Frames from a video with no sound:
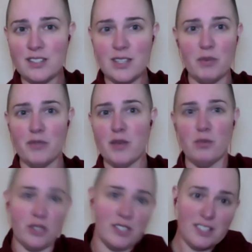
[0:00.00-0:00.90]
some of them
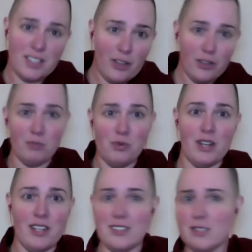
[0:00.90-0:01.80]
were stealth
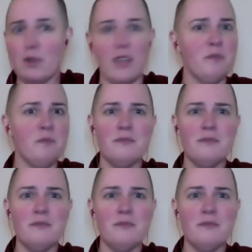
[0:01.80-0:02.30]
Buddhas, but